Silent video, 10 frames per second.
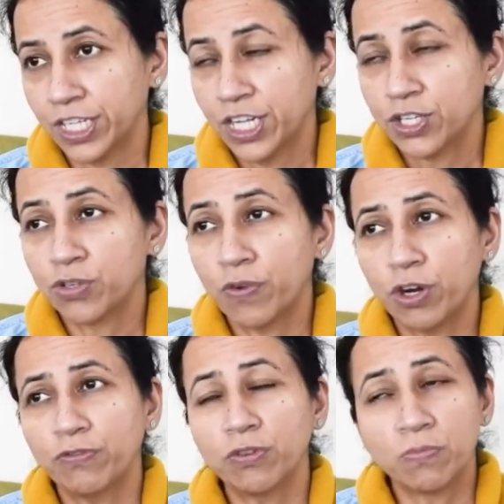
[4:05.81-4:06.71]
So one of
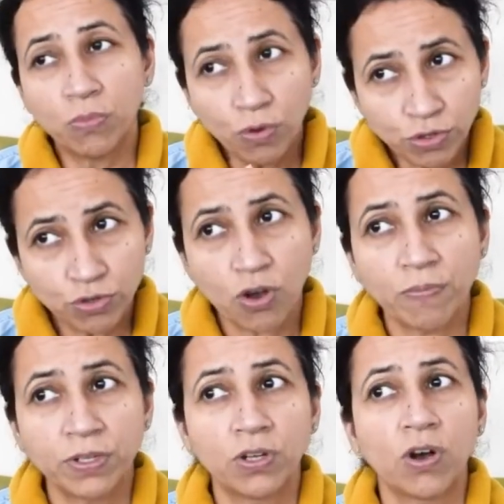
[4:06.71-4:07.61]
the most
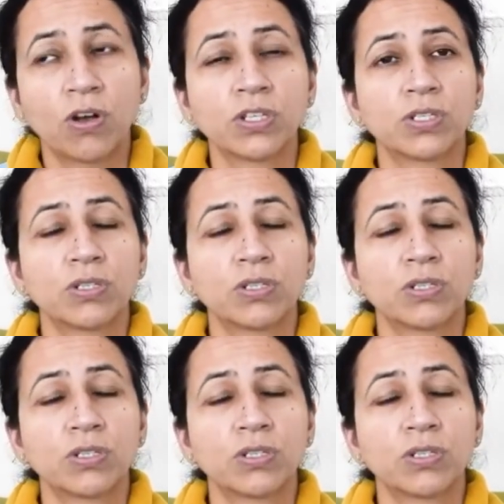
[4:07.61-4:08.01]
common cause